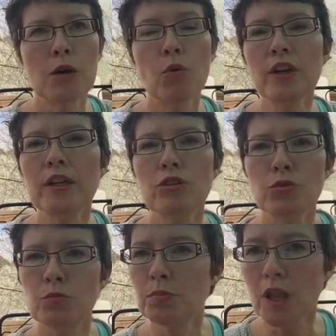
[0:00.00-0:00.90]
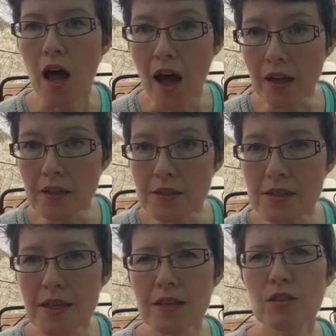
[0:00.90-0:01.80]
working through
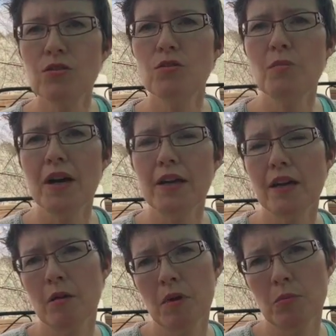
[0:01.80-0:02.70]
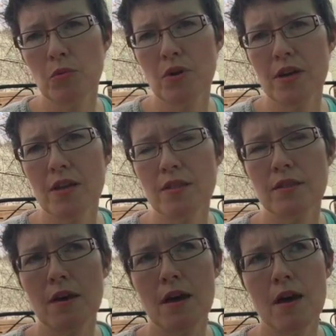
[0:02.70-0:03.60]
blocks that you might come up with,